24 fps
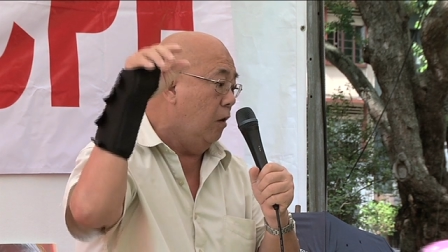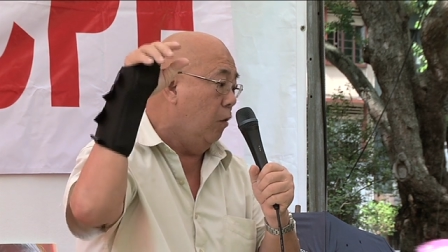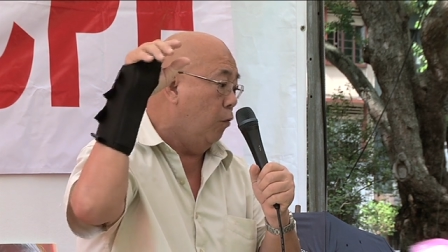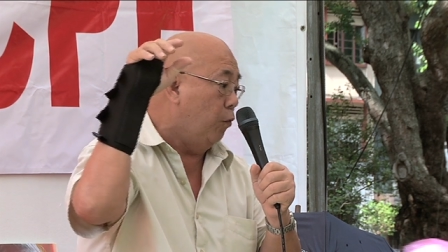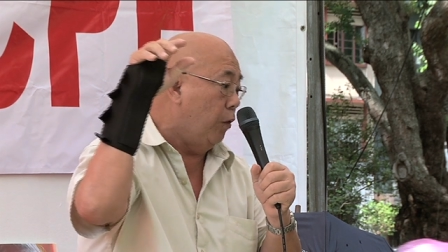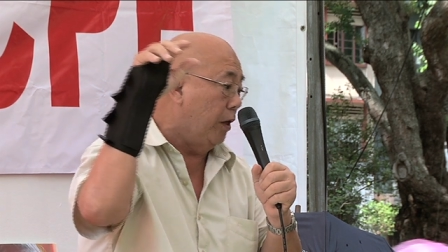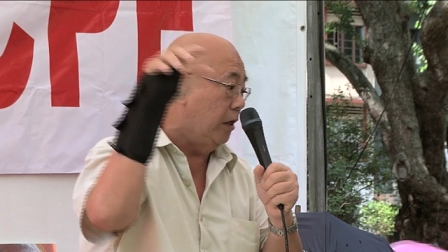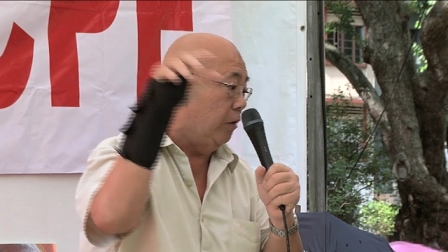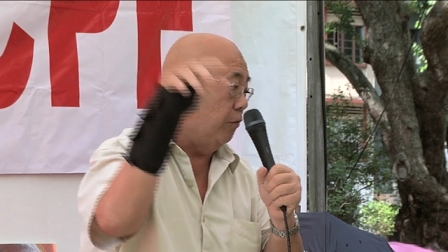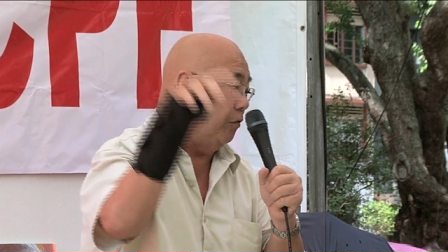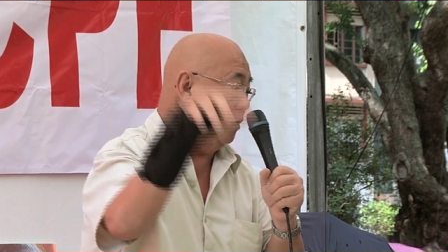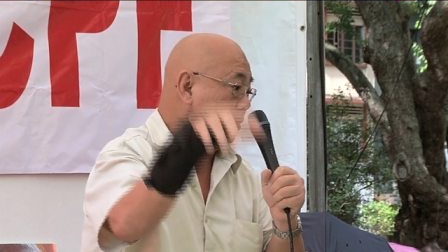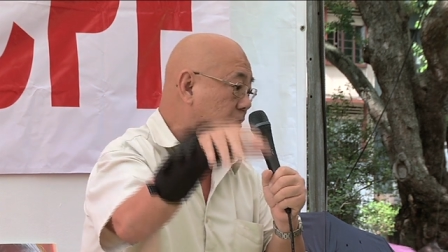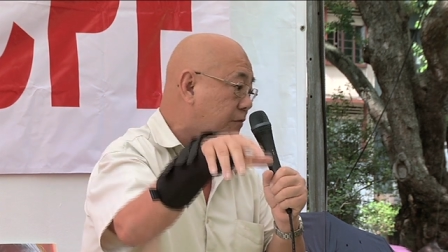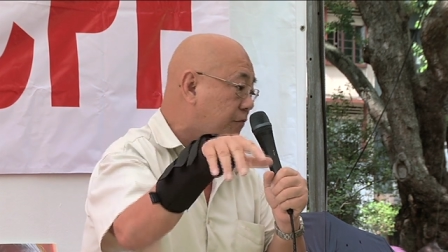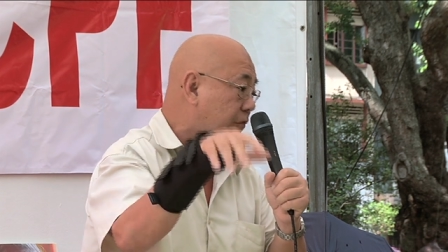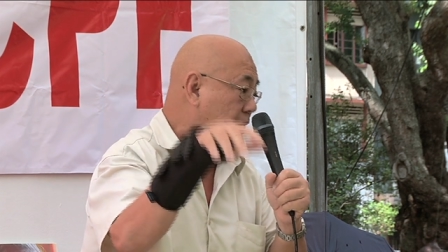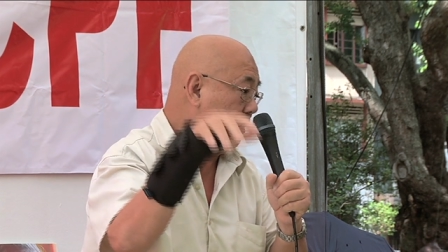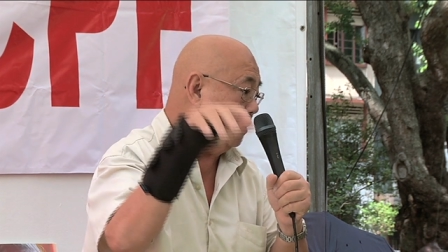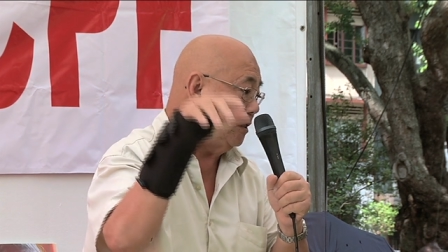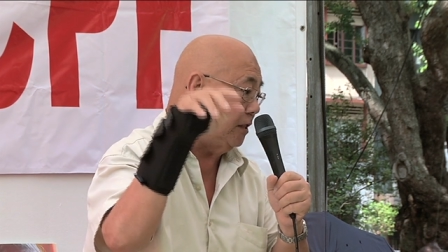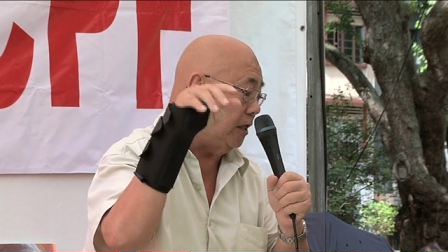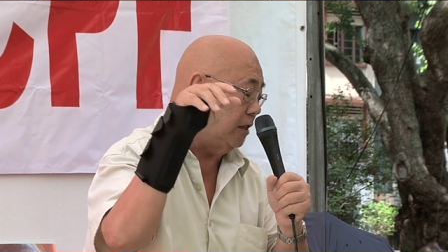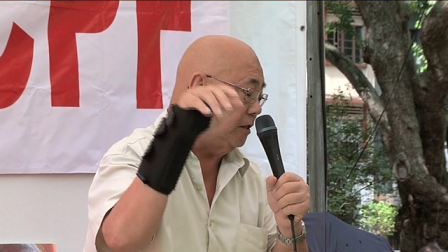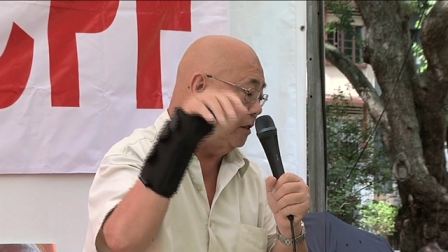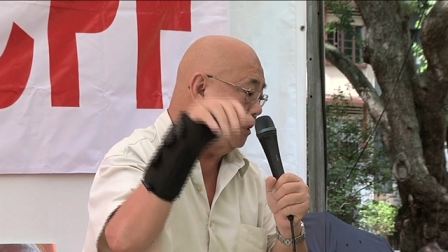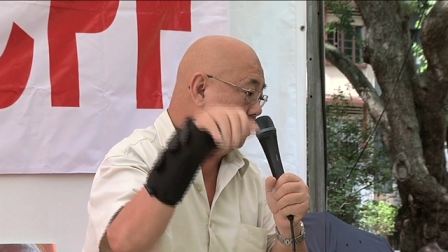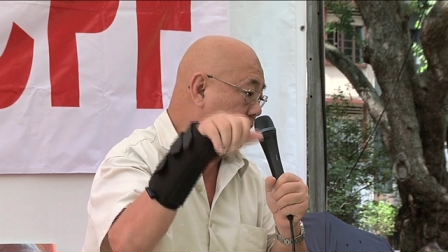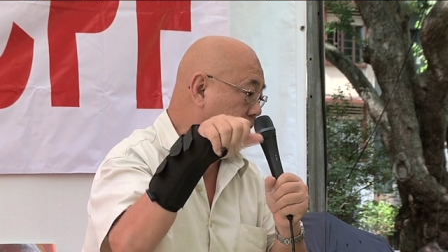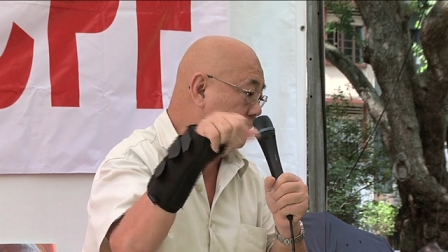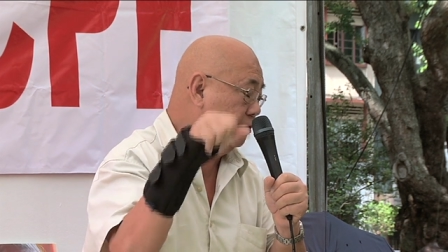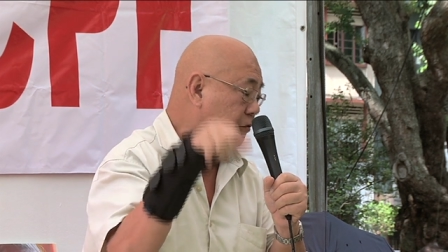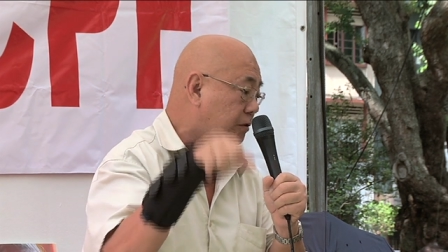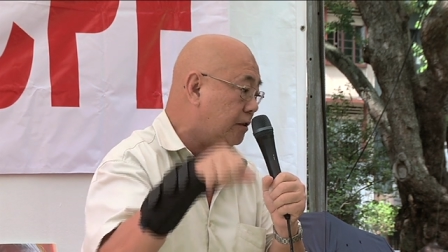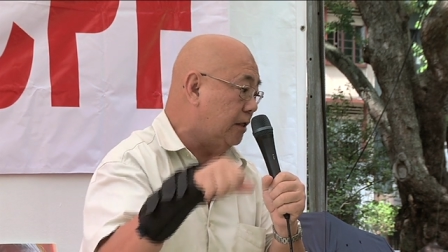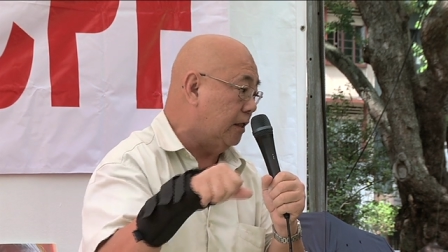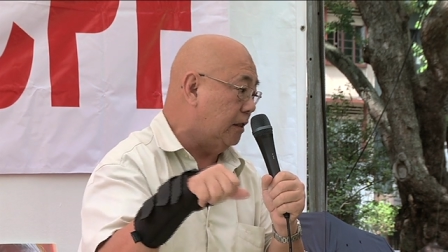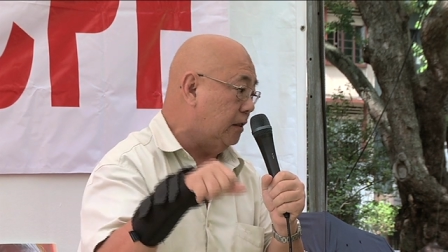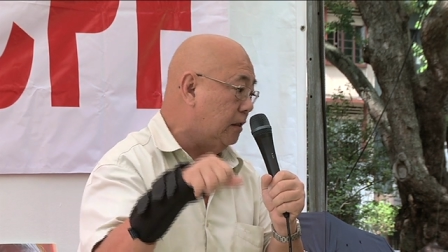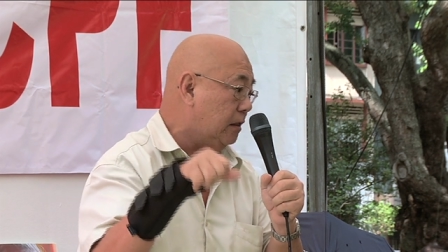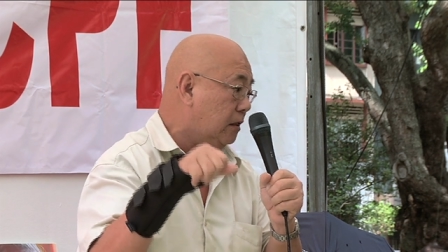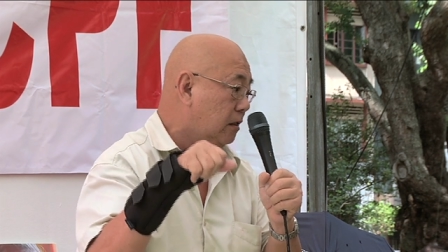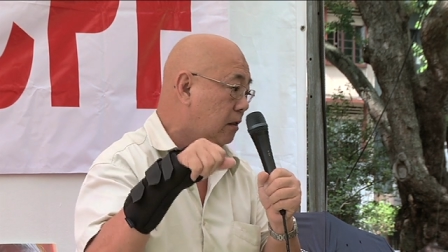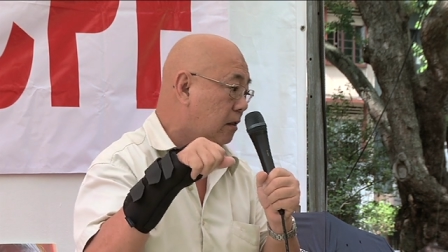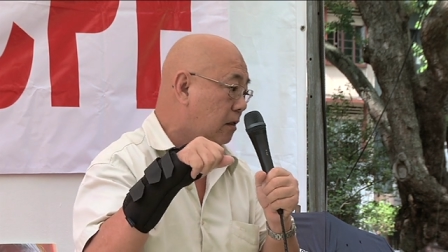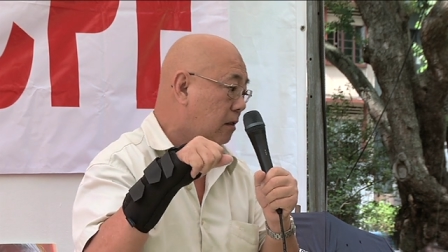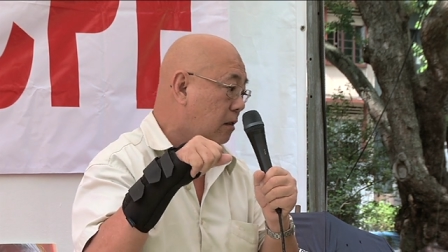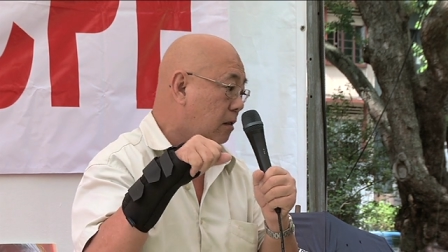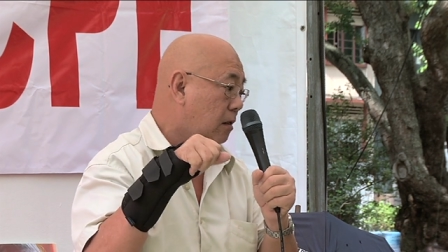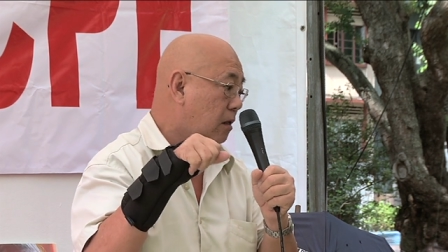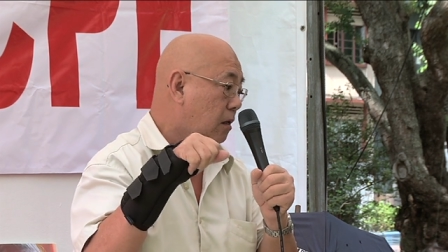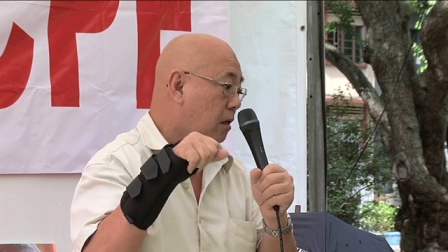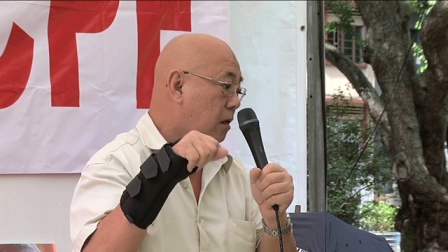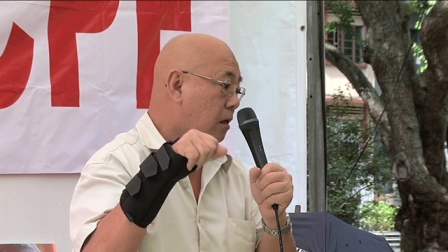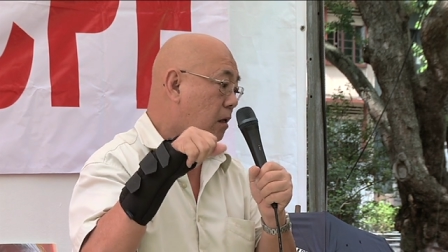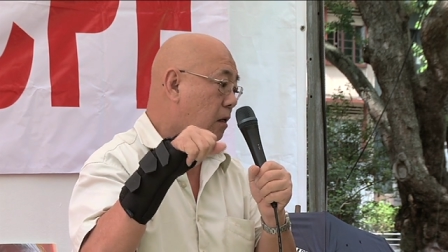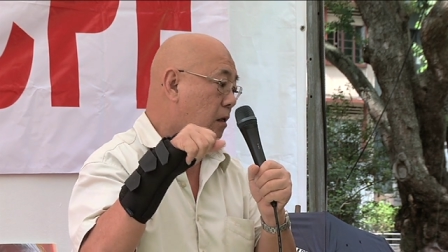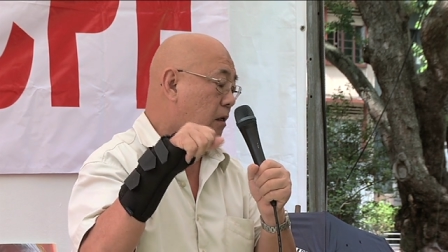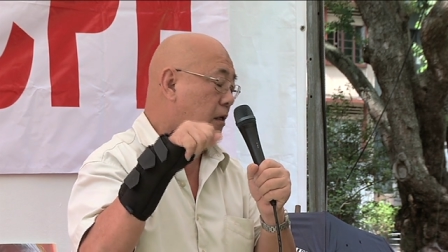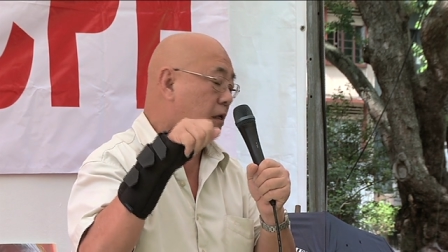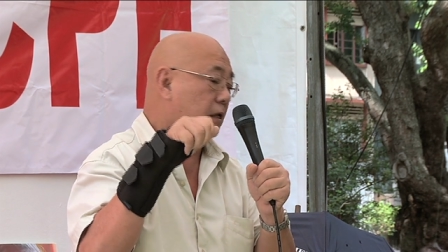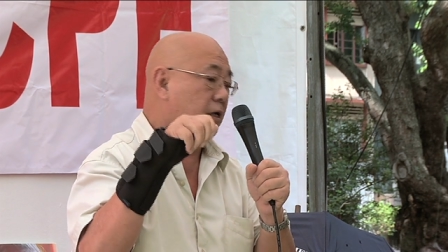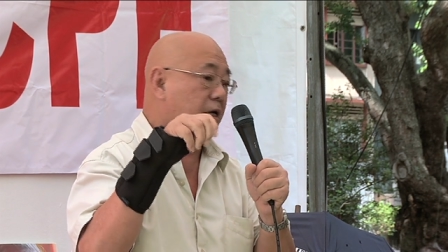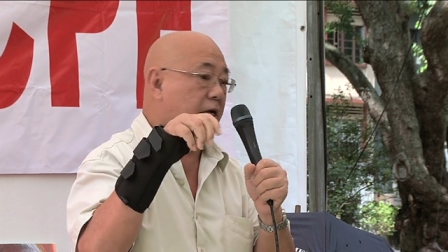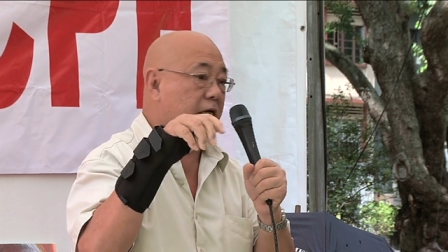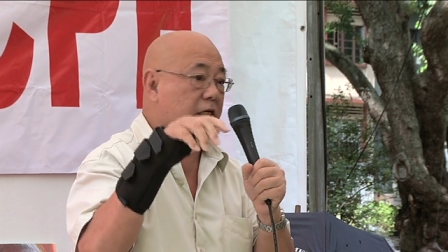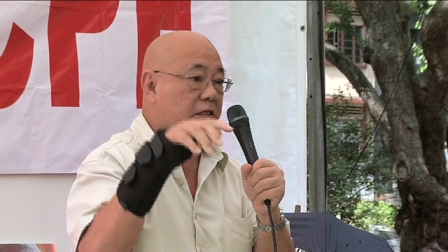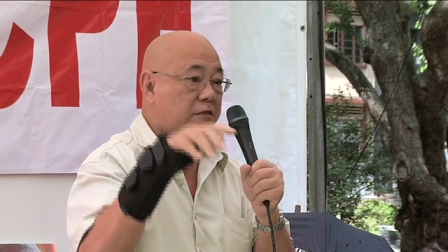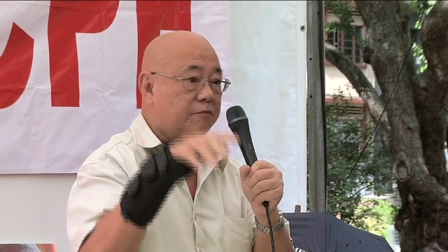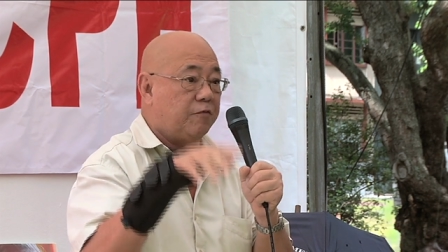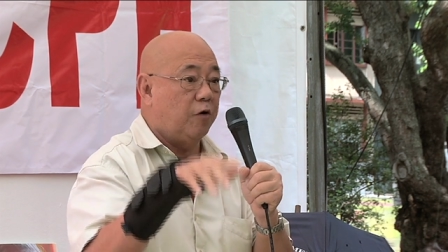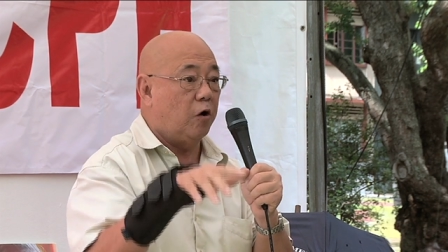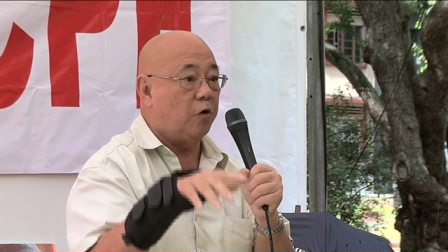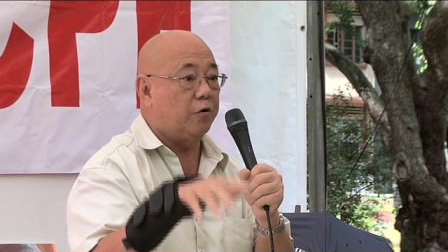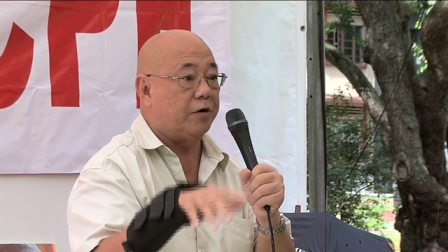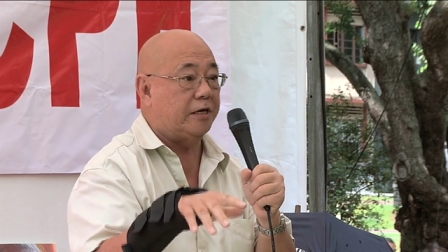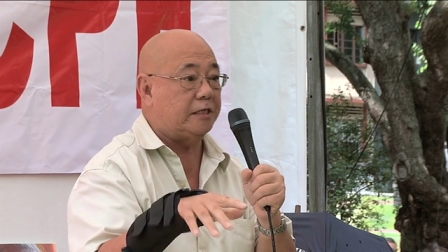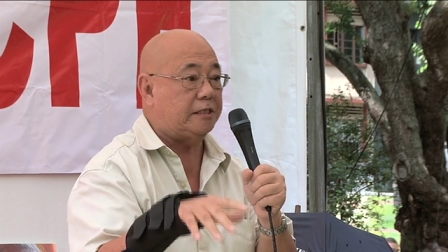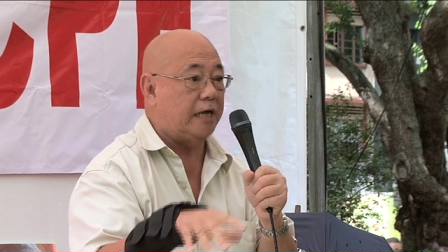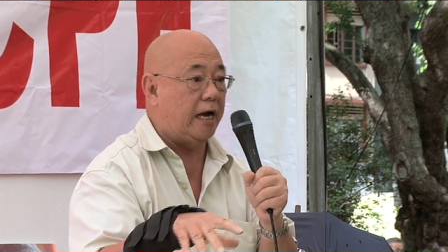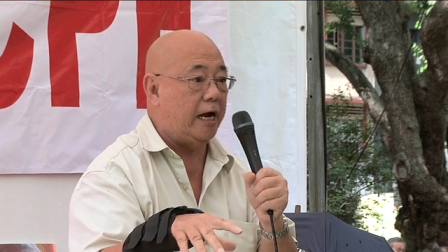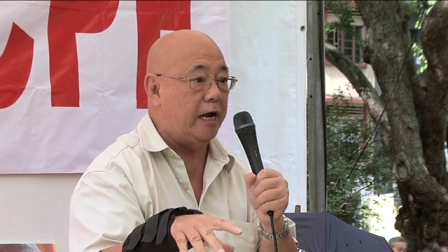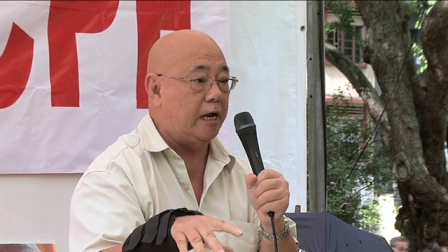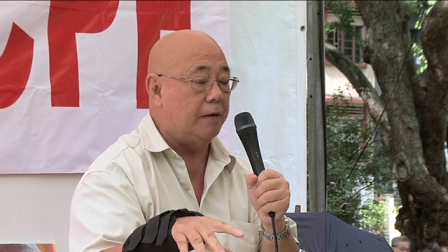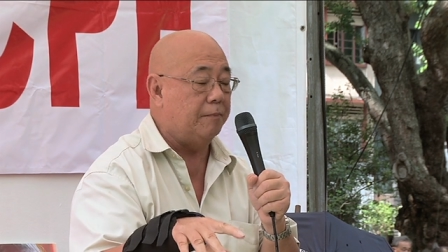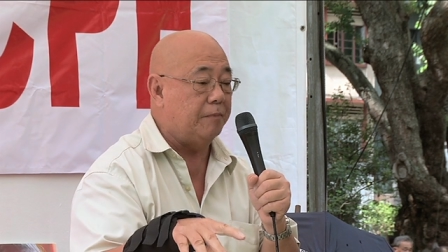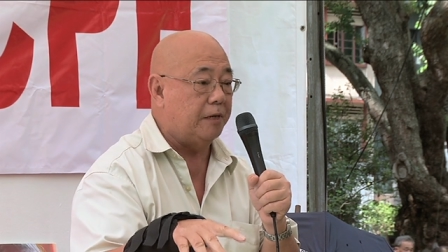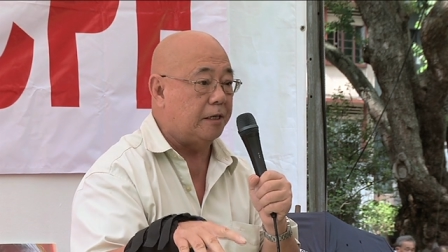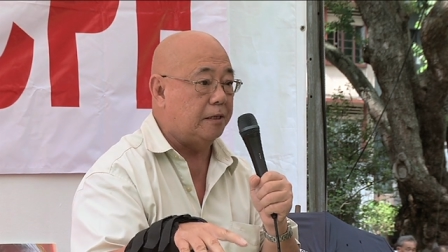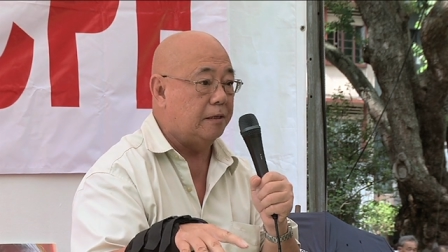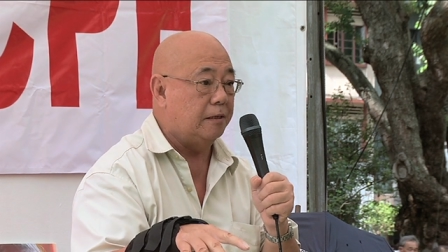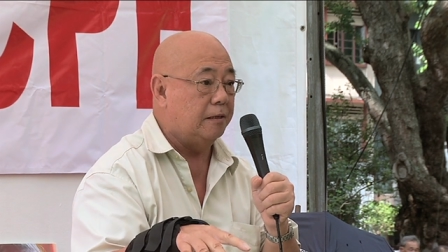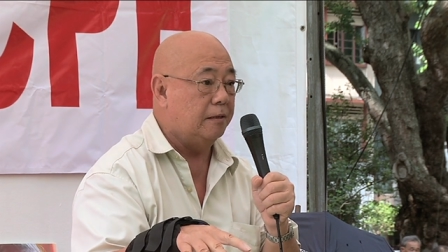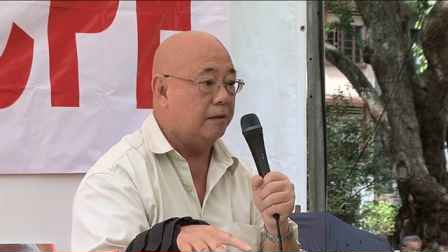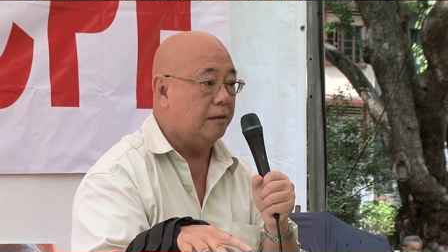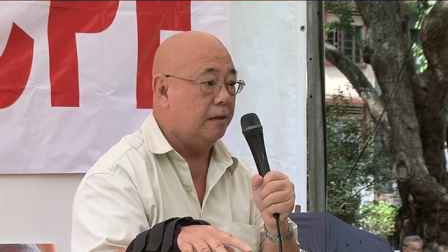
when it was first instituted, is for retirement.